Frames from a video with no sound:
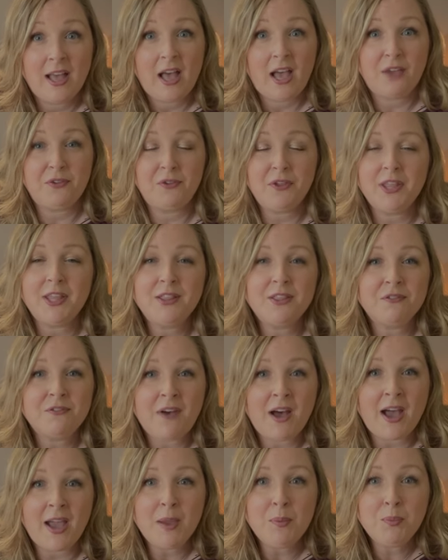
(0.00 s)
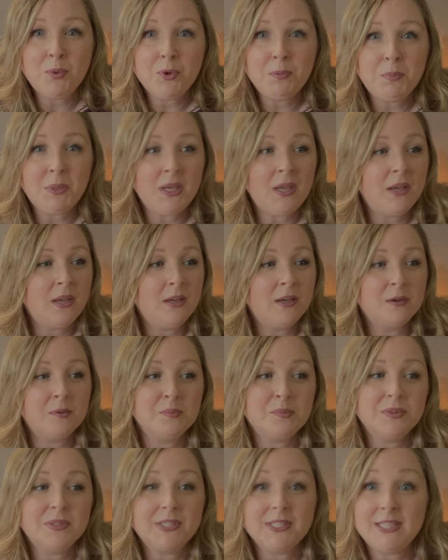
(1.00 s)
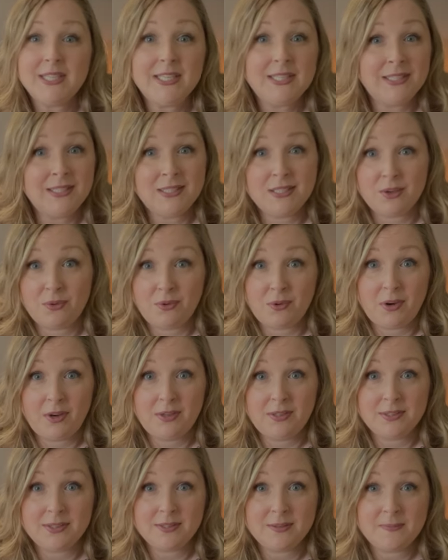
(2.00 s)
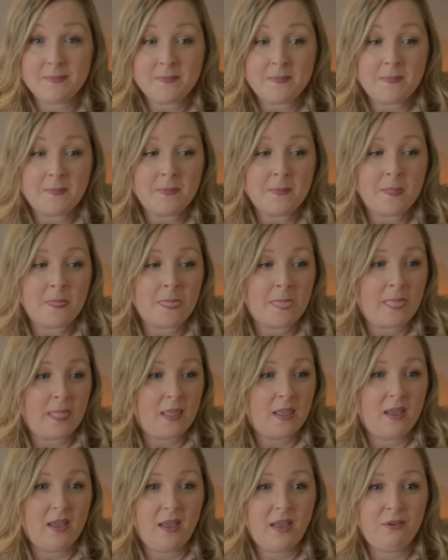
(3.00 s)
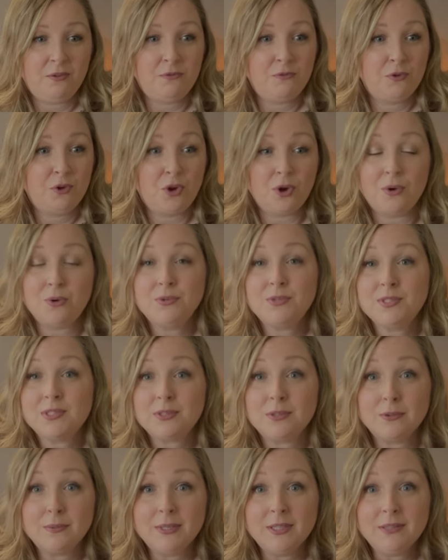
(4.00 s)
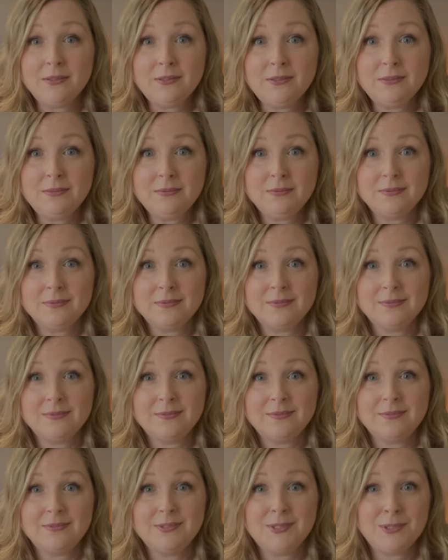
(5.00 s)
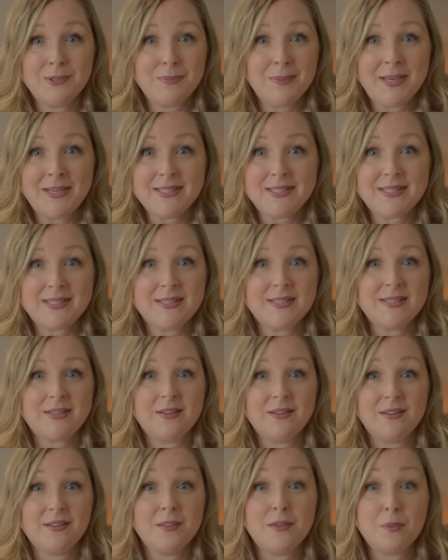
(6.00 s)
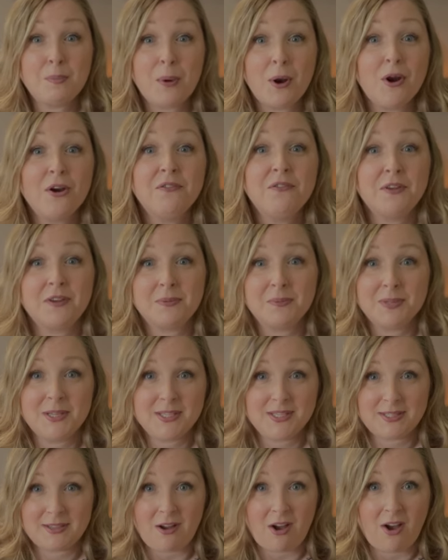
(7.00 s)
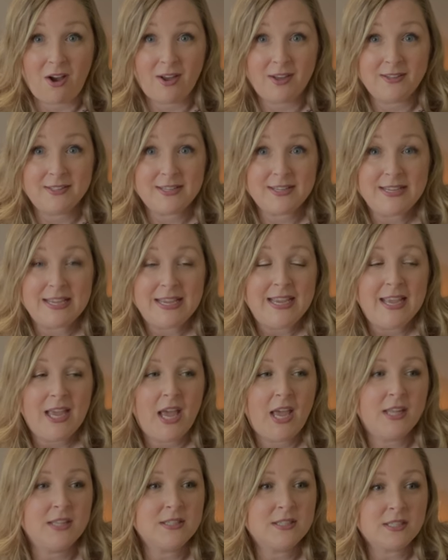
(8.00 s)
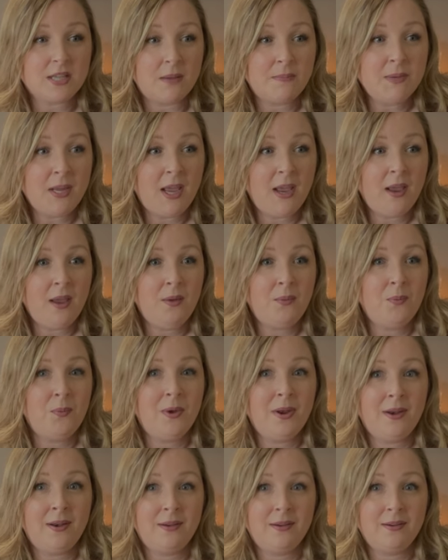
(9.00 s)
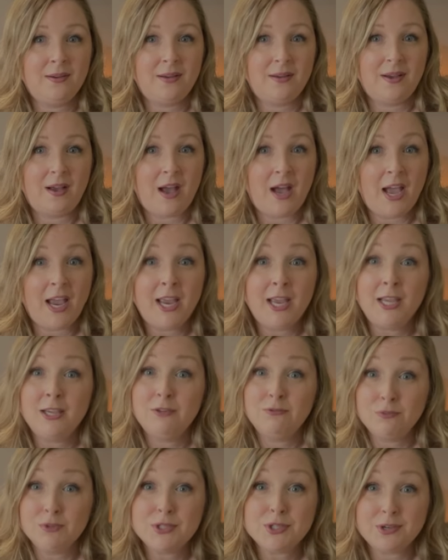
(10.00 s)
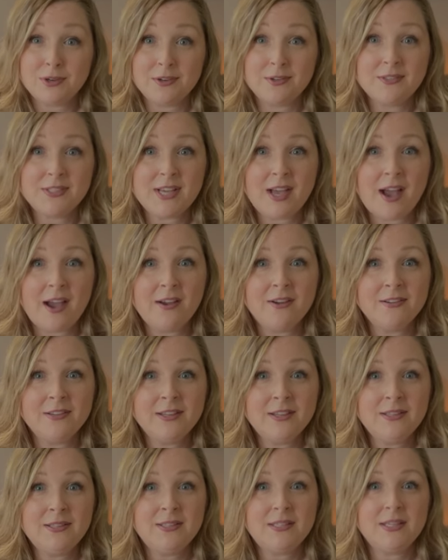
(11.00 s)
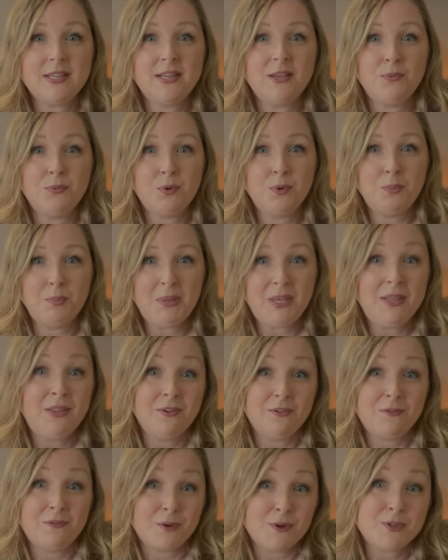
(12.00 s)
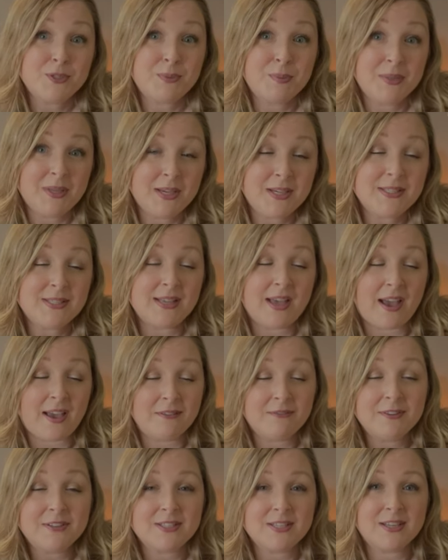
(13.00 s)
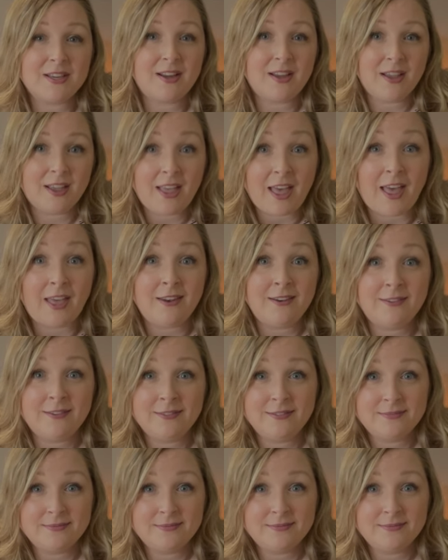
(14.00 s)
I feel like the vibe would be completely different. If ghosts are real, Dunamase is the perfect place to haunt. And someday when I return to Ireland, it will be the first place I visit again.